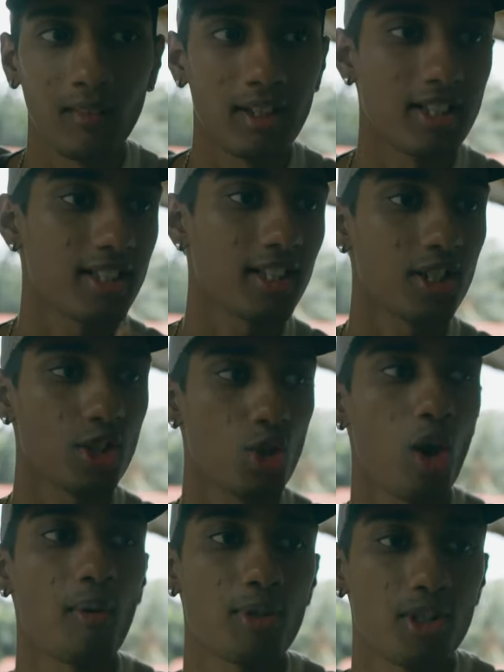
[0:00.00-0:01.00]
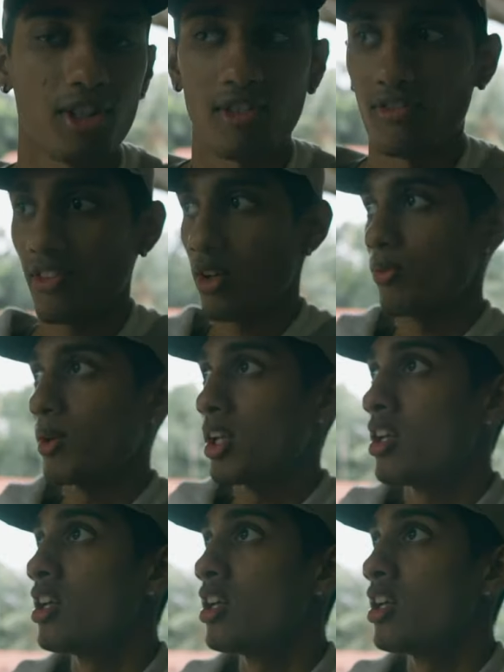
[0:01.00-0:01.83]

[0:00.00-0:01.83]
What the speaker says: These are the two options in front of me.